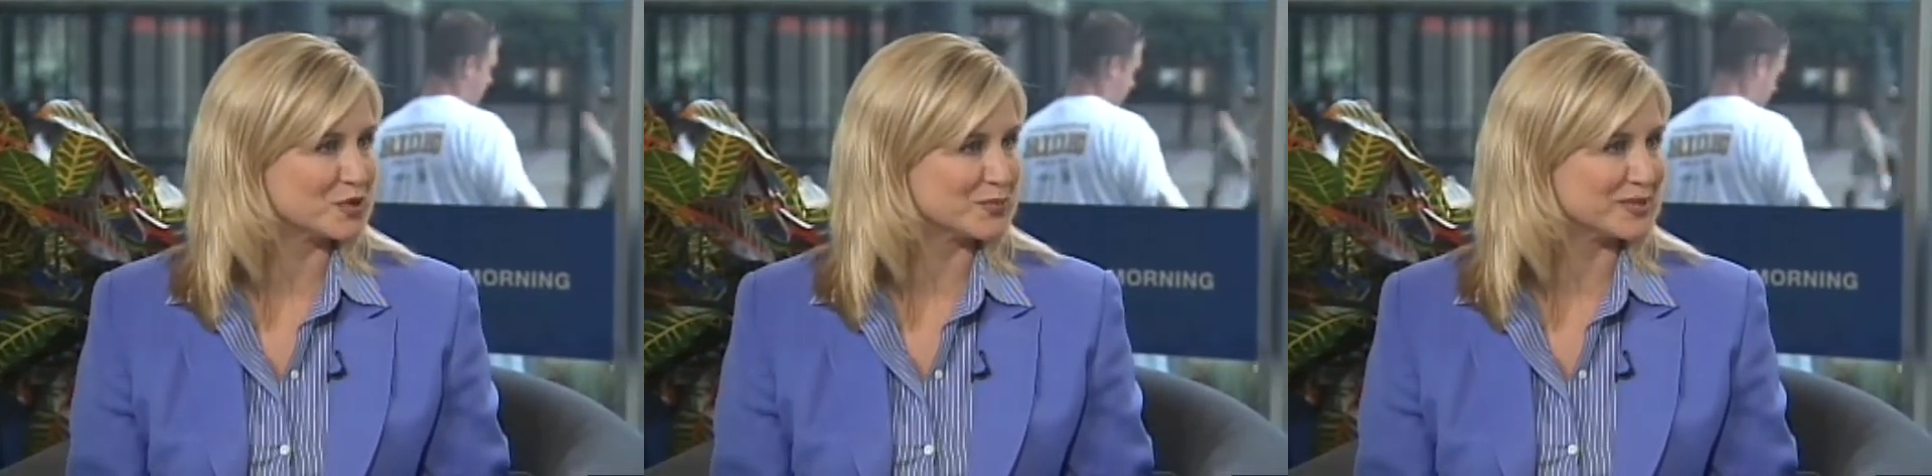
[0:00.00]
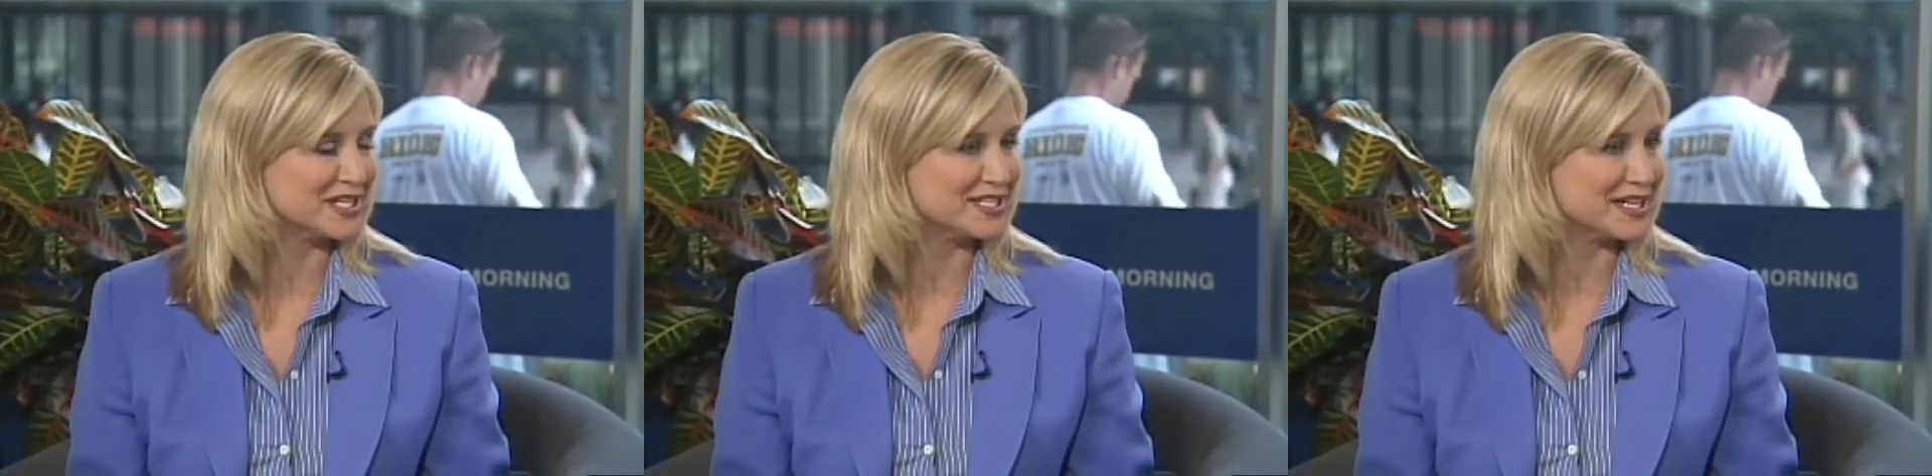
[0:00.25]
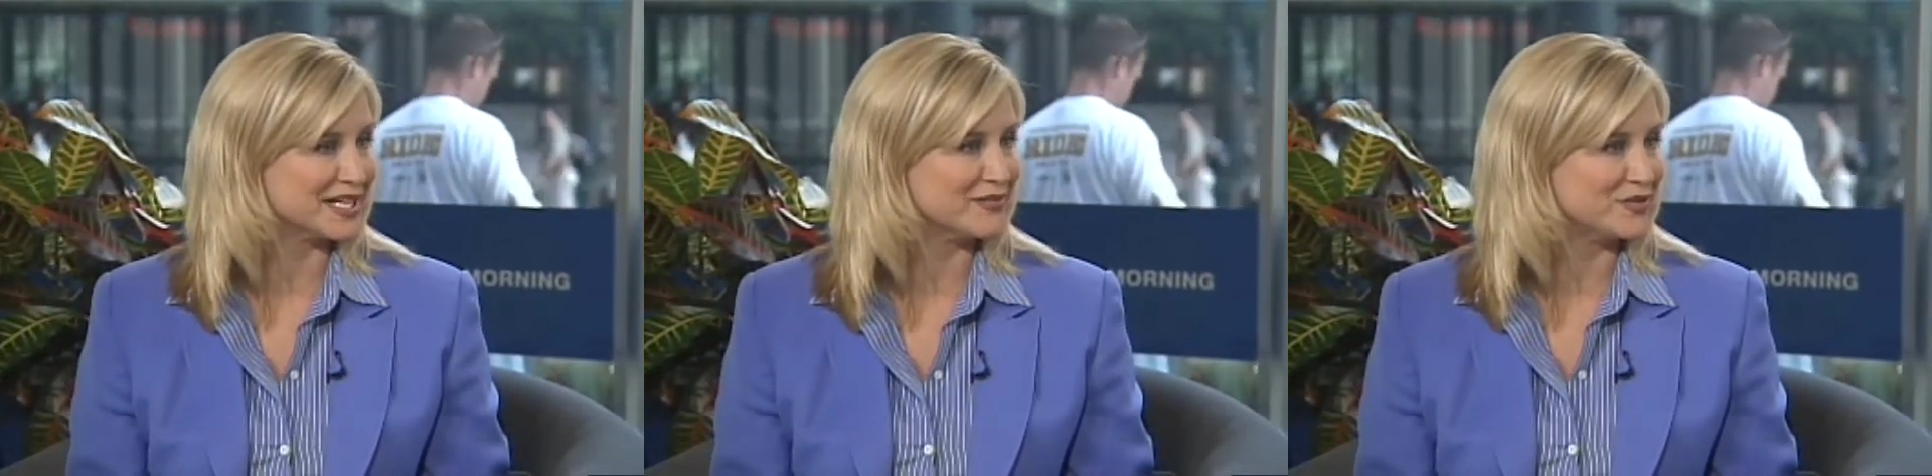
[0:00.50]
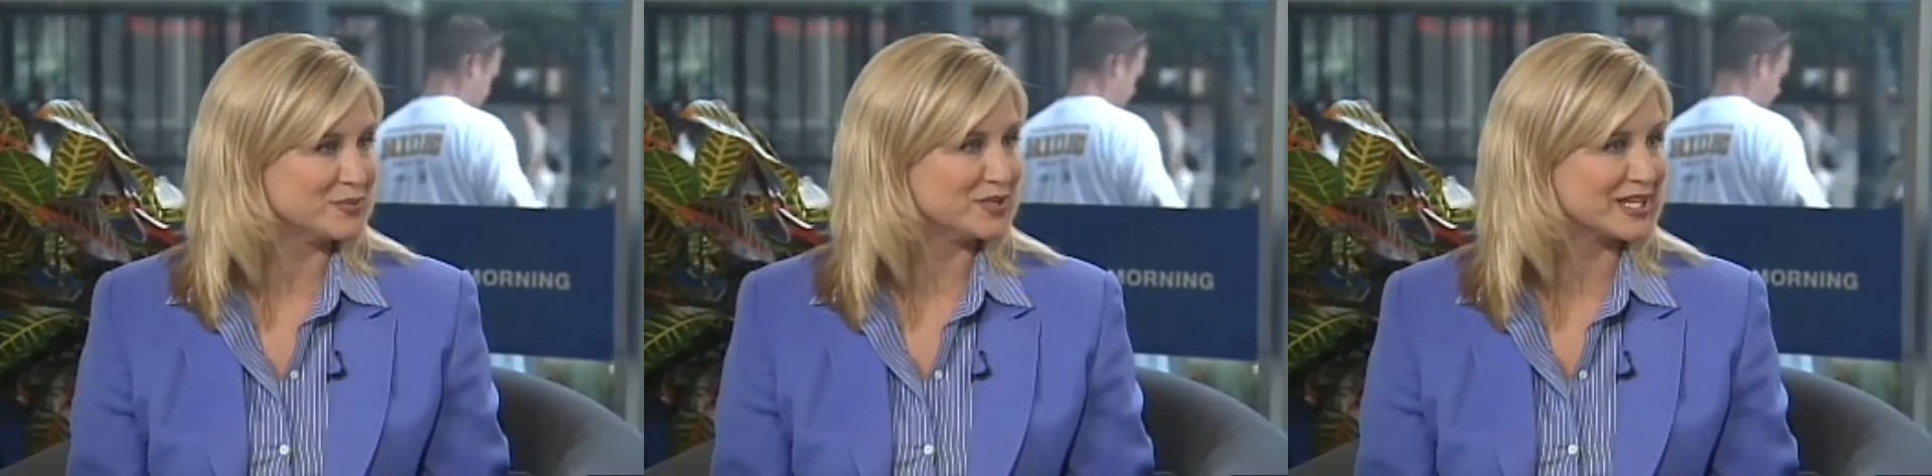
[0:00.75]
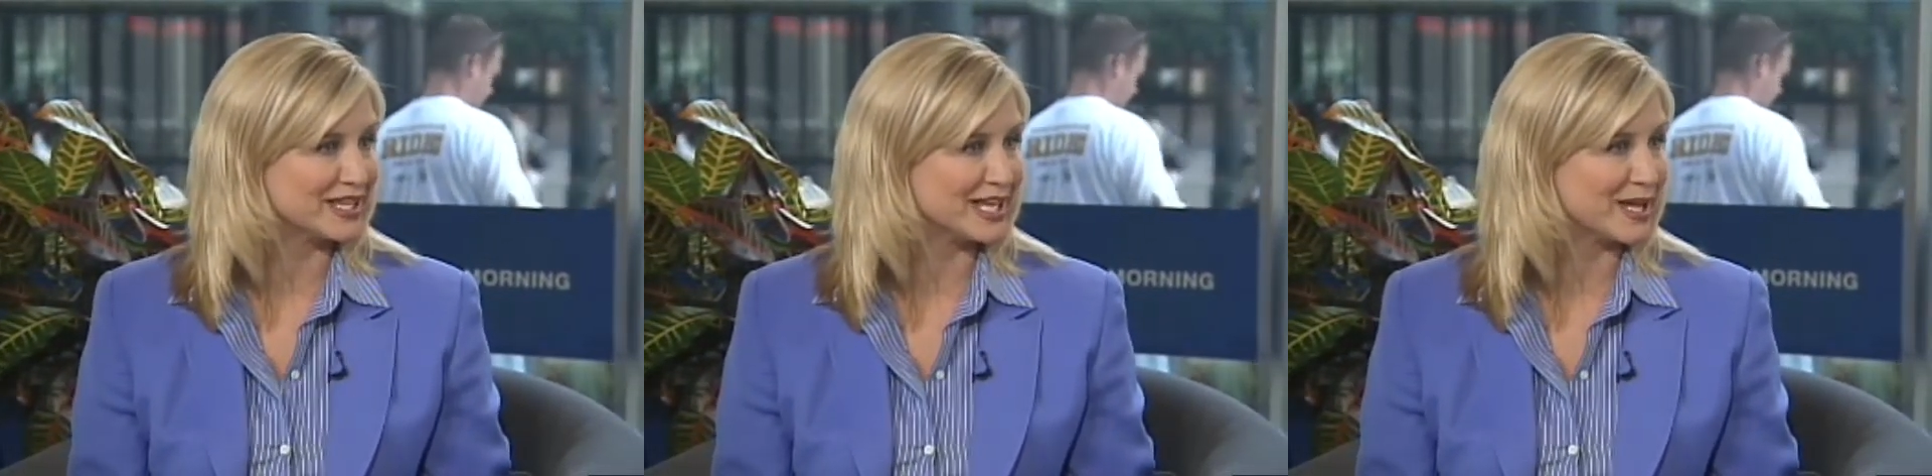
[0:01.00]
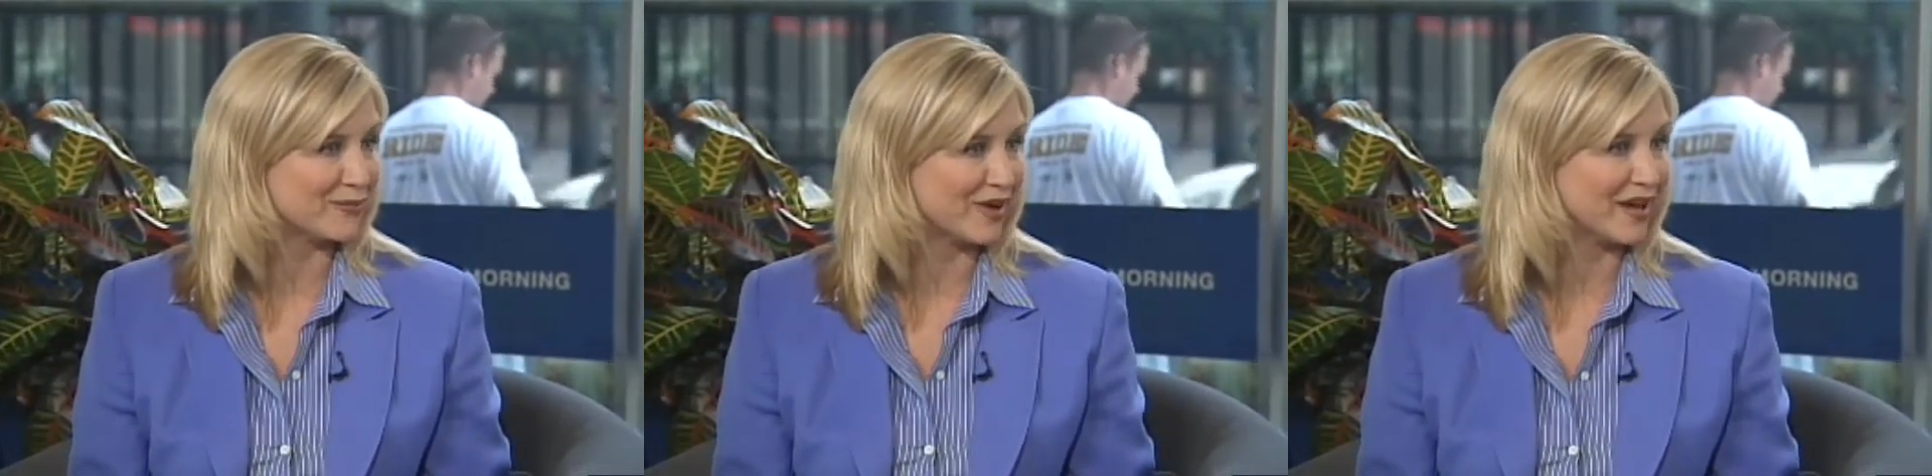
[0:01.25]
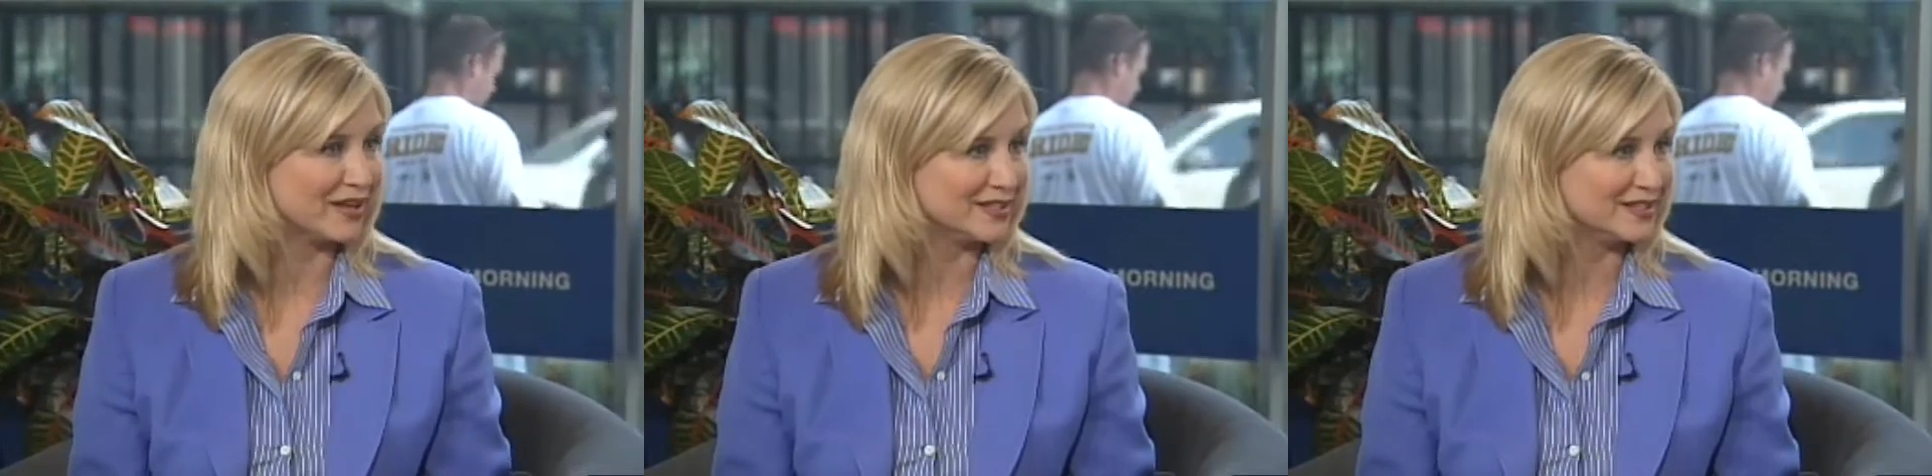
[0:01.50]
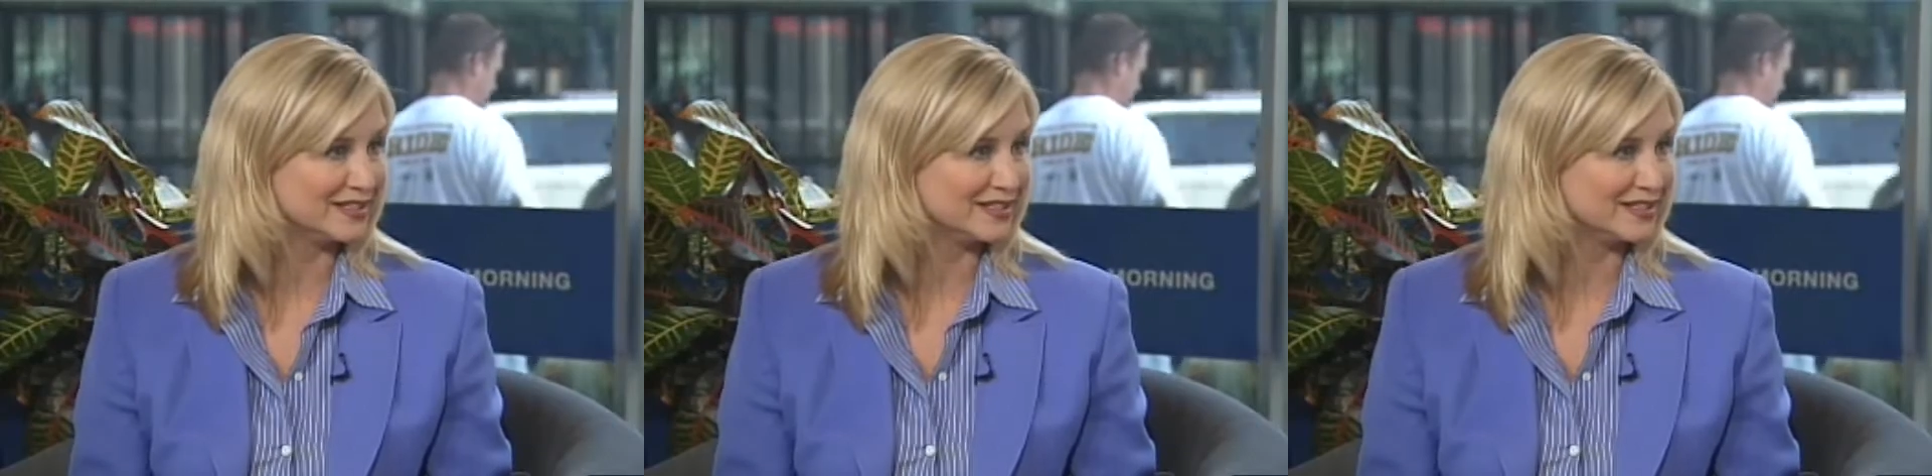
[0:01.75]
work being done if you play the game right.